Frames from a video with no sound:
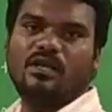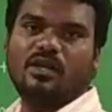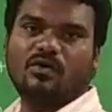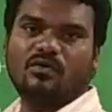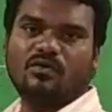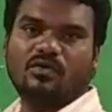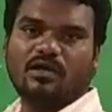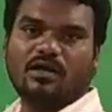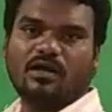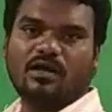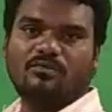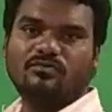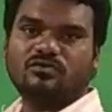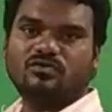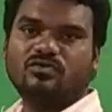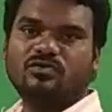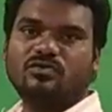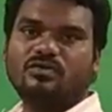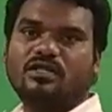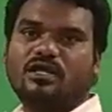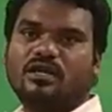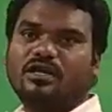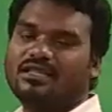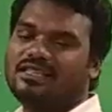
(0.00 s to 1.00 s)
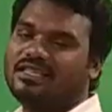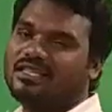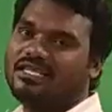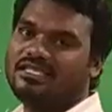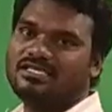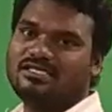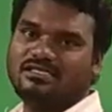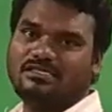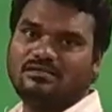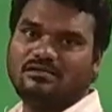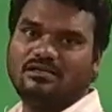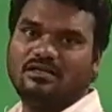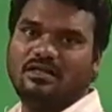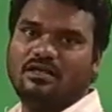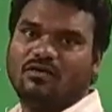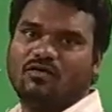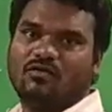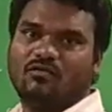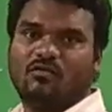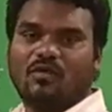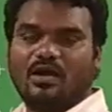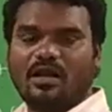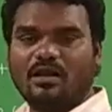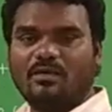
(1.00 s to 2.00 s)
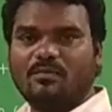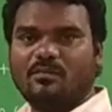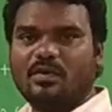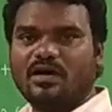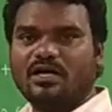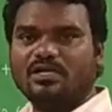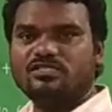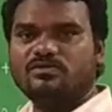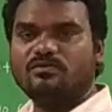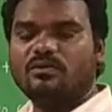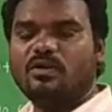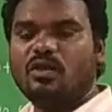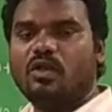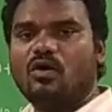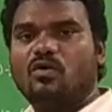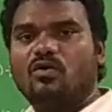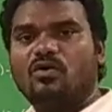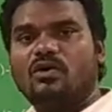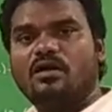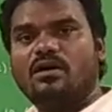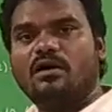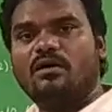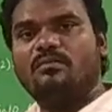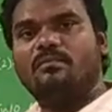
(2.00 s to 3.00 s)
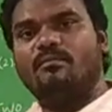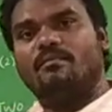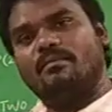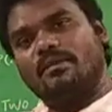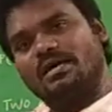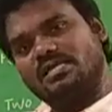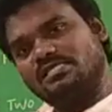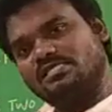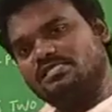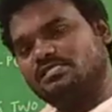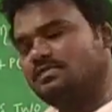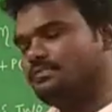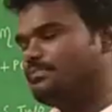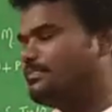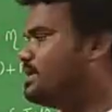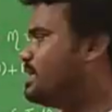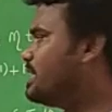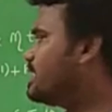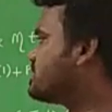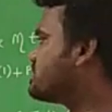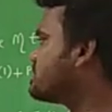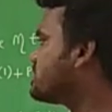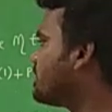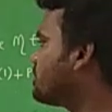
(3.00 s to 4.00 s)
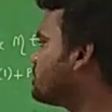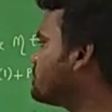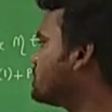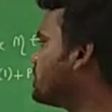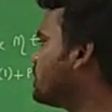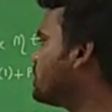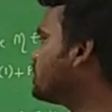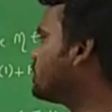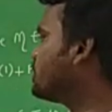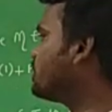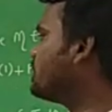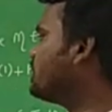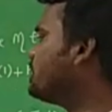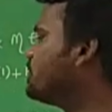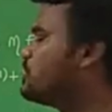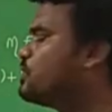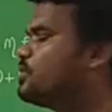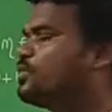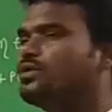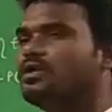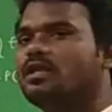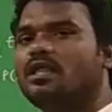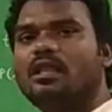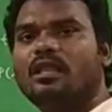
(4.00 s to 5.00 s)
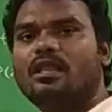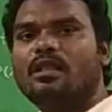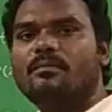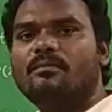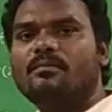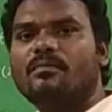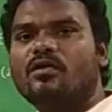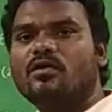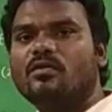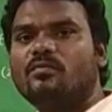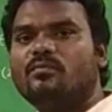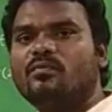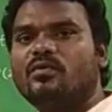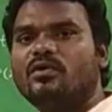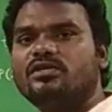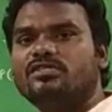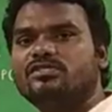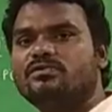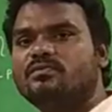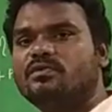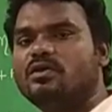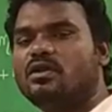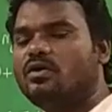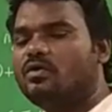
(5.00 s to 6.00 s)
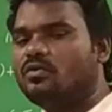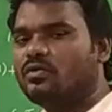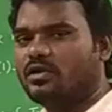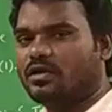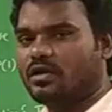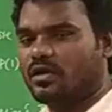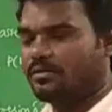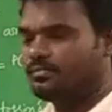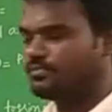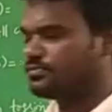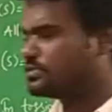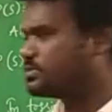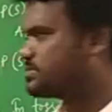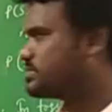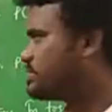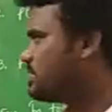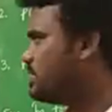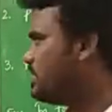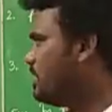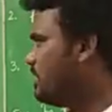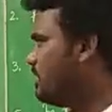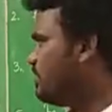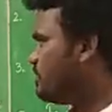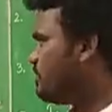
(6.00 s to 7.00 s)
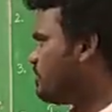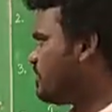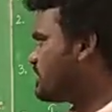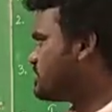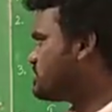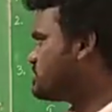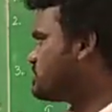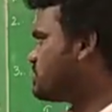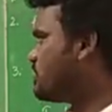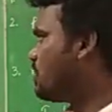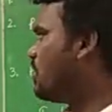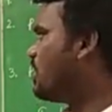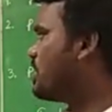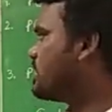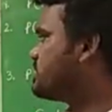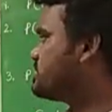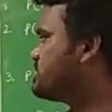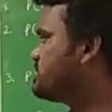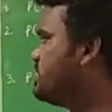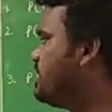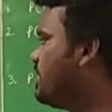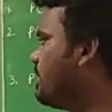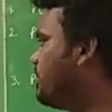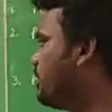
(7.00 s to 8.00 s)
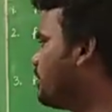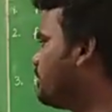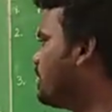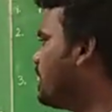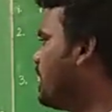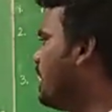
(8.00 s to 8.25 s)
outcome, so that this one possible outcome must be a subset to the total number of possible outcomes. First axiom,